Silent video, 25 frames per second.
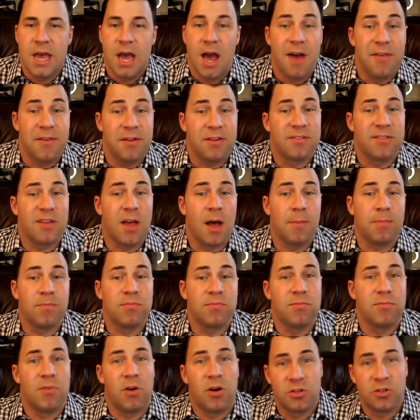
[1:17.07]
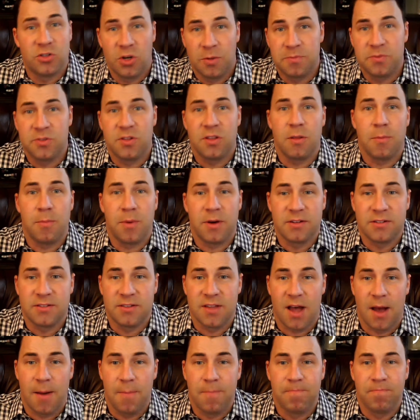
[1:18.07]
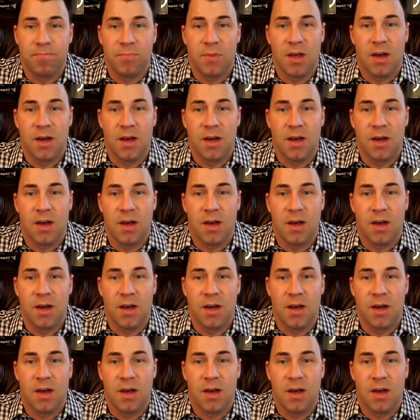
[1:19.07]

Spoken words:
and then stopped her trips to the bus stop.